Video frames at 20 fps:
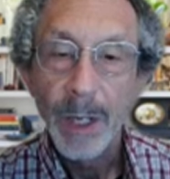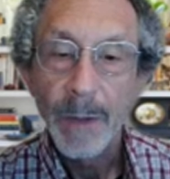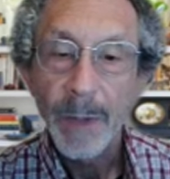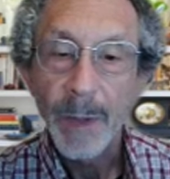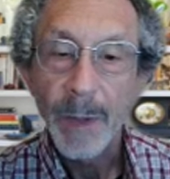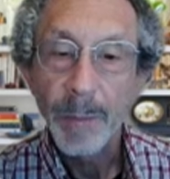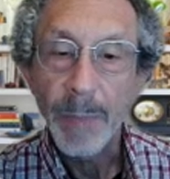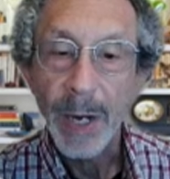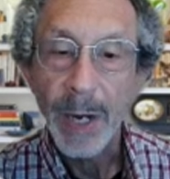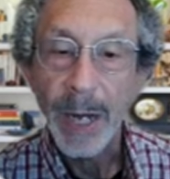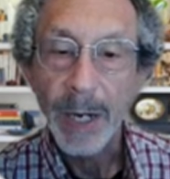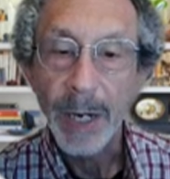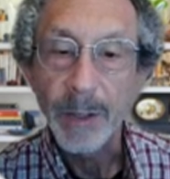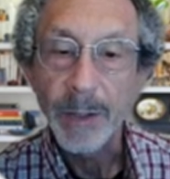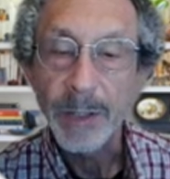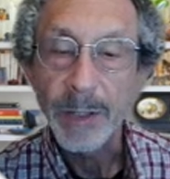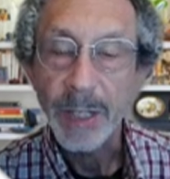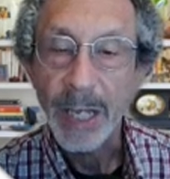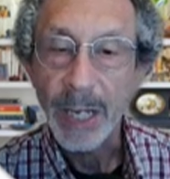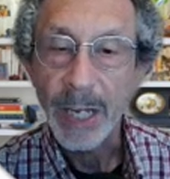
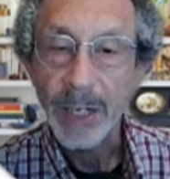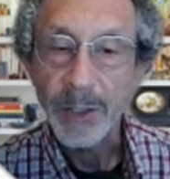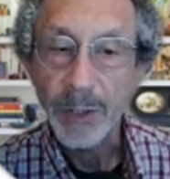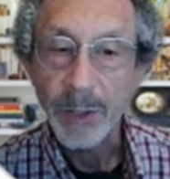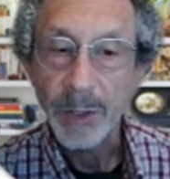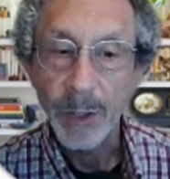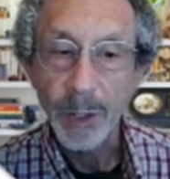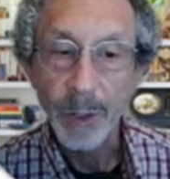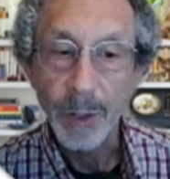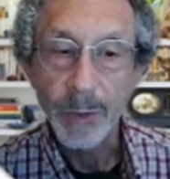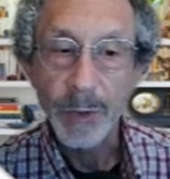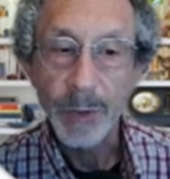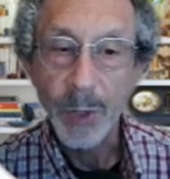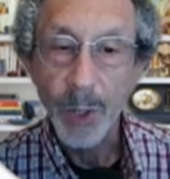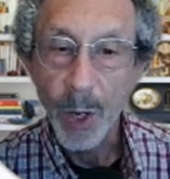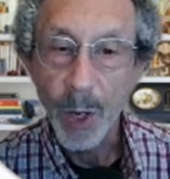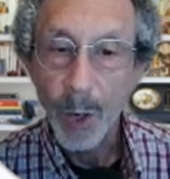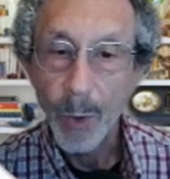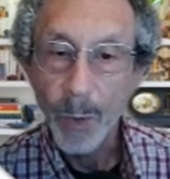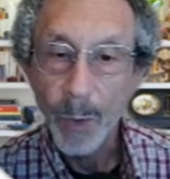buyer's cash to close
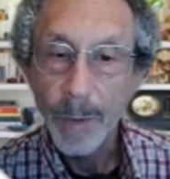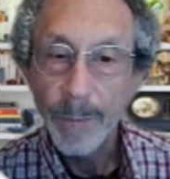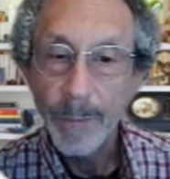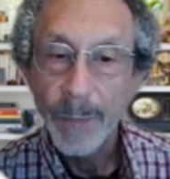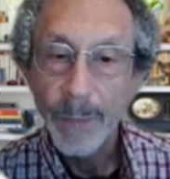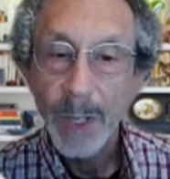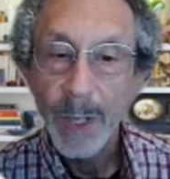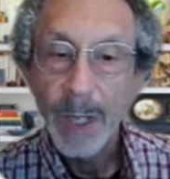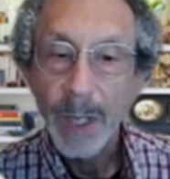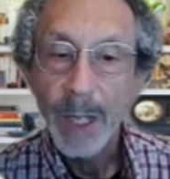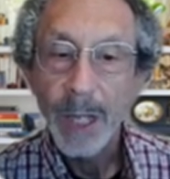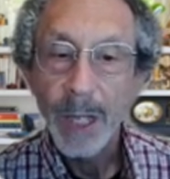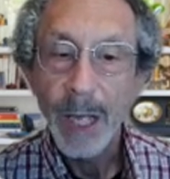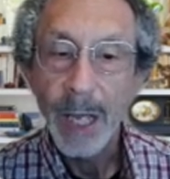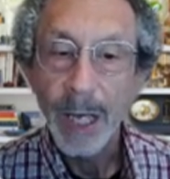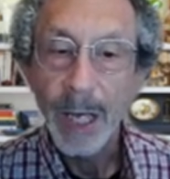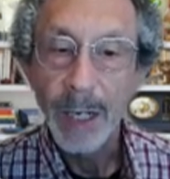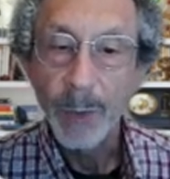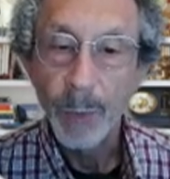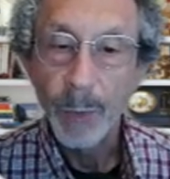low,
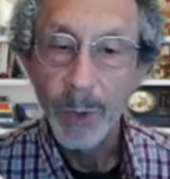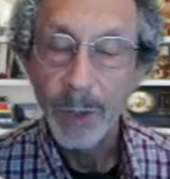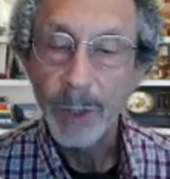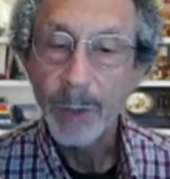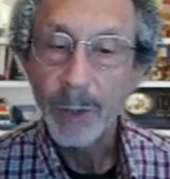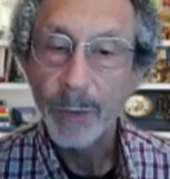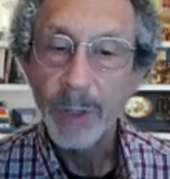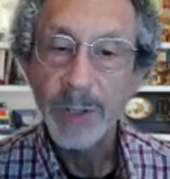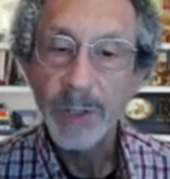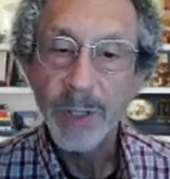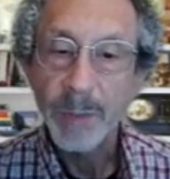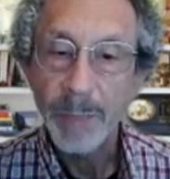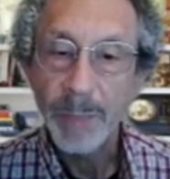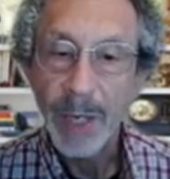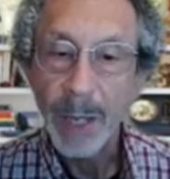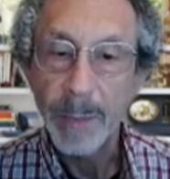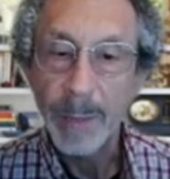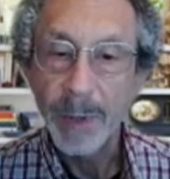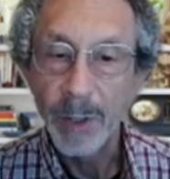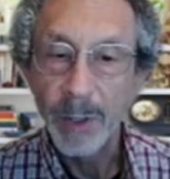and it will increase the
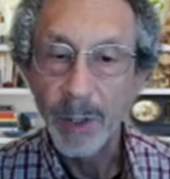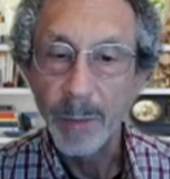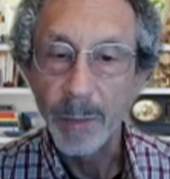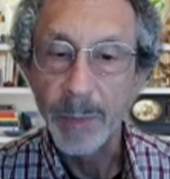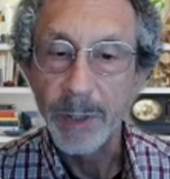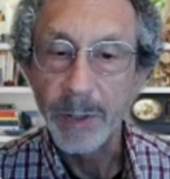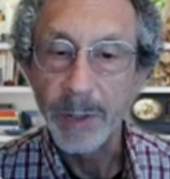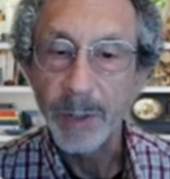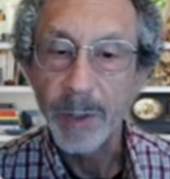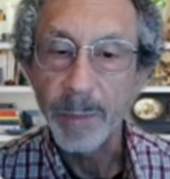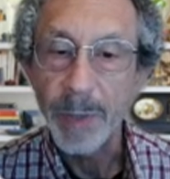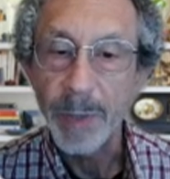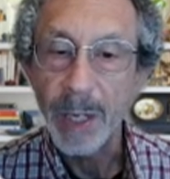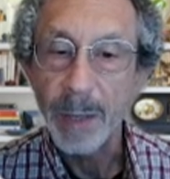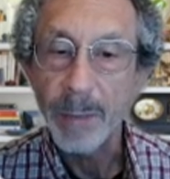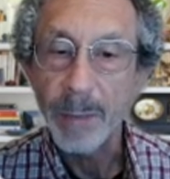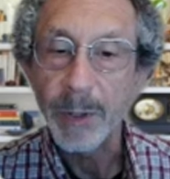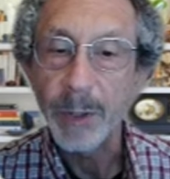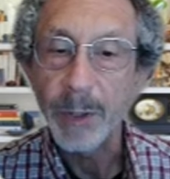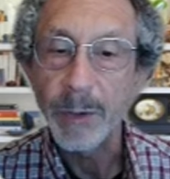payment a little bit. So the
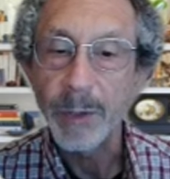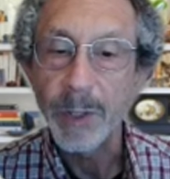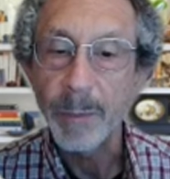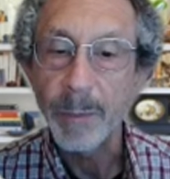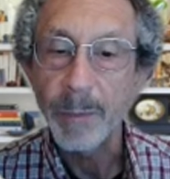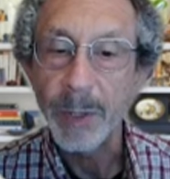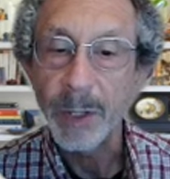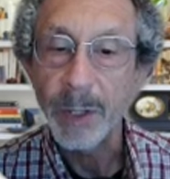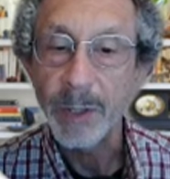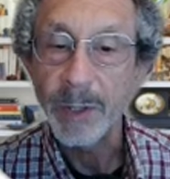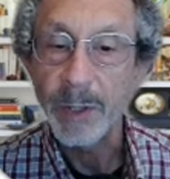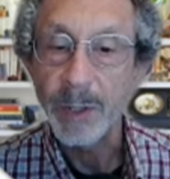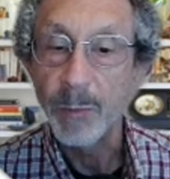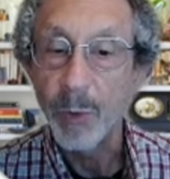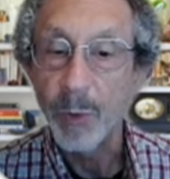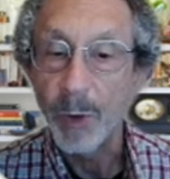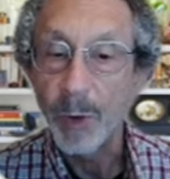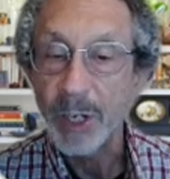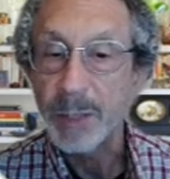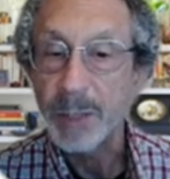payment goes up because the
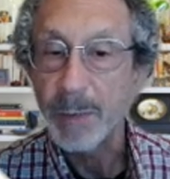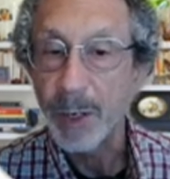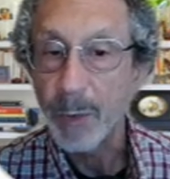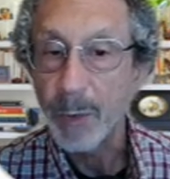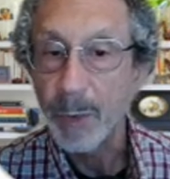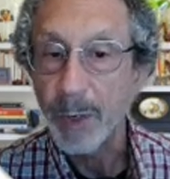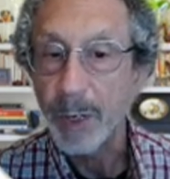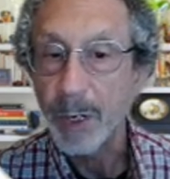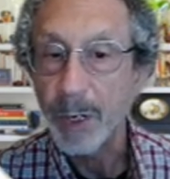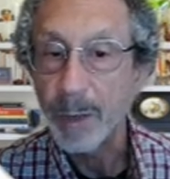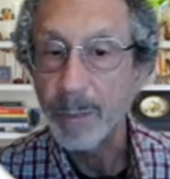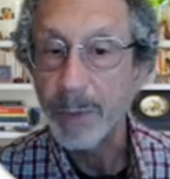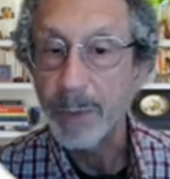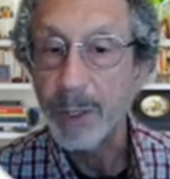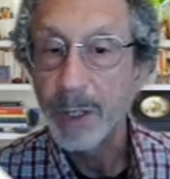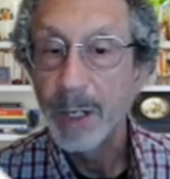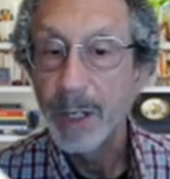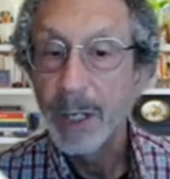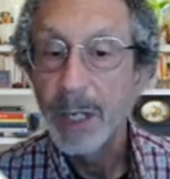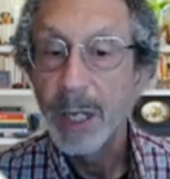mortgage amount went up
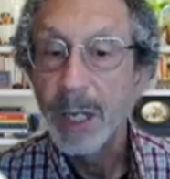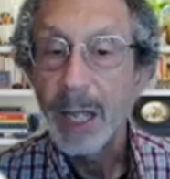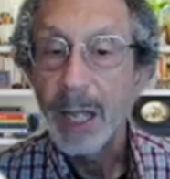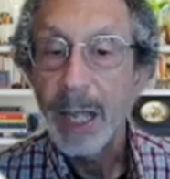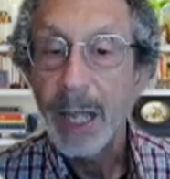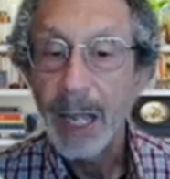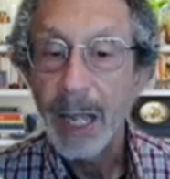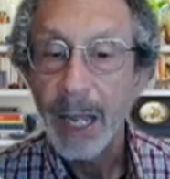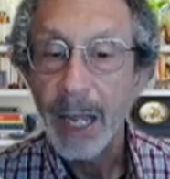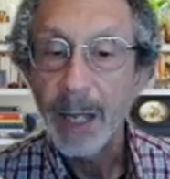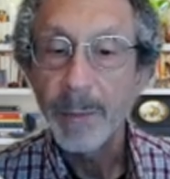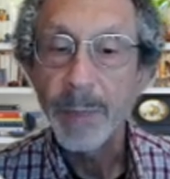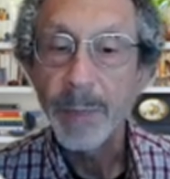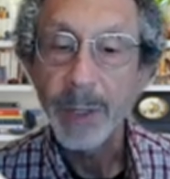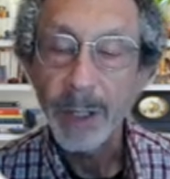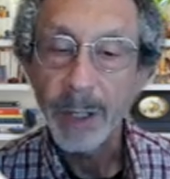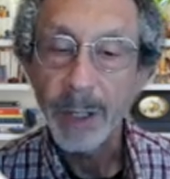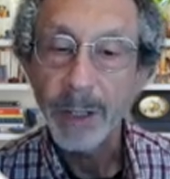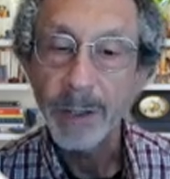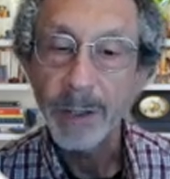and
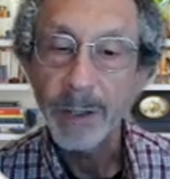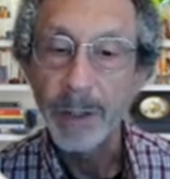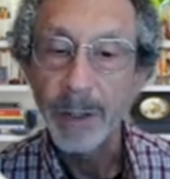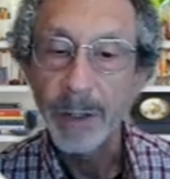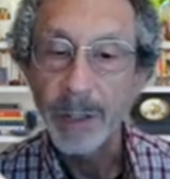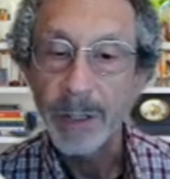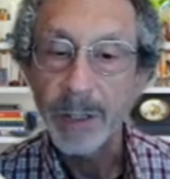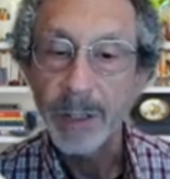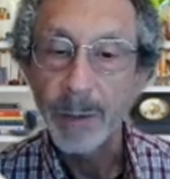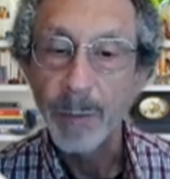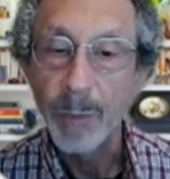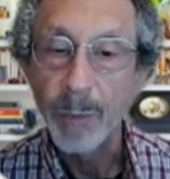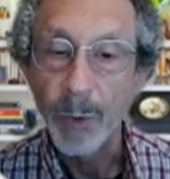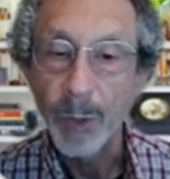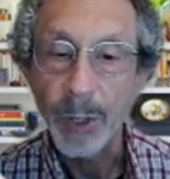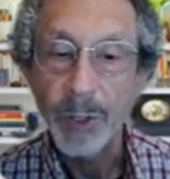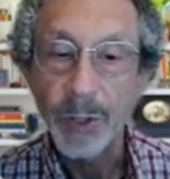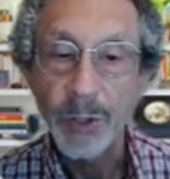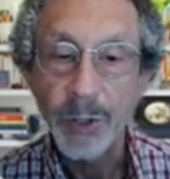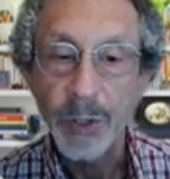because there is some
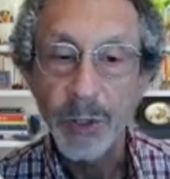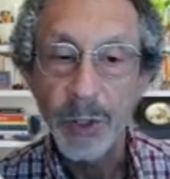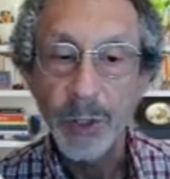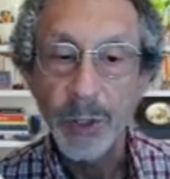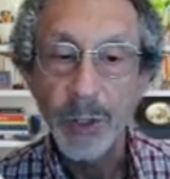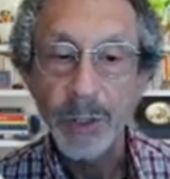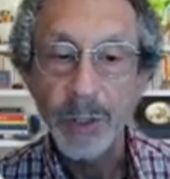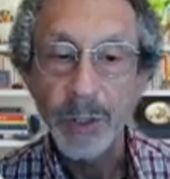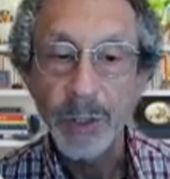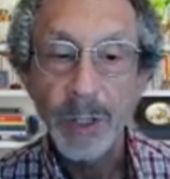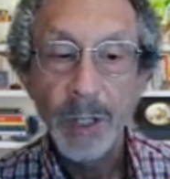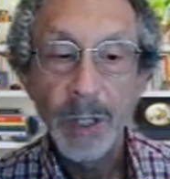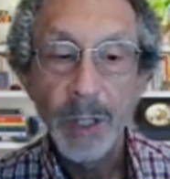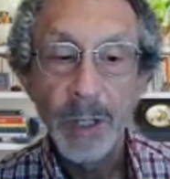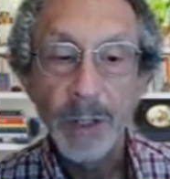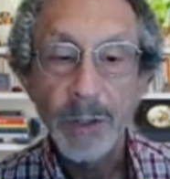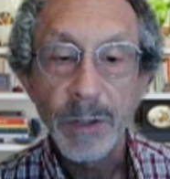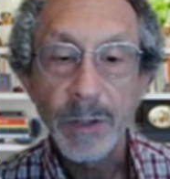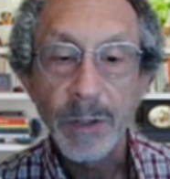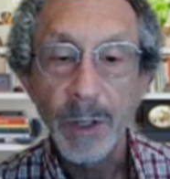mortgage insurance.
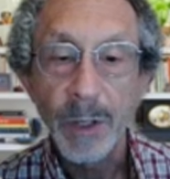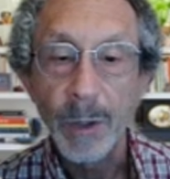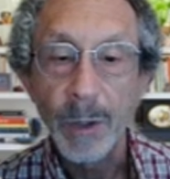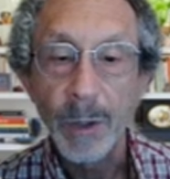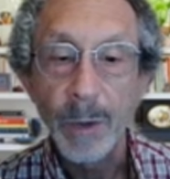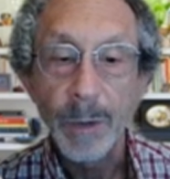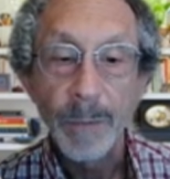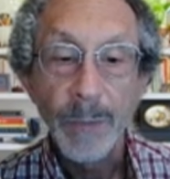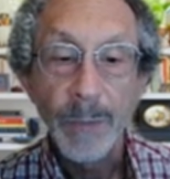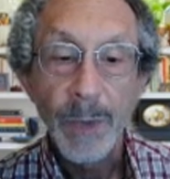So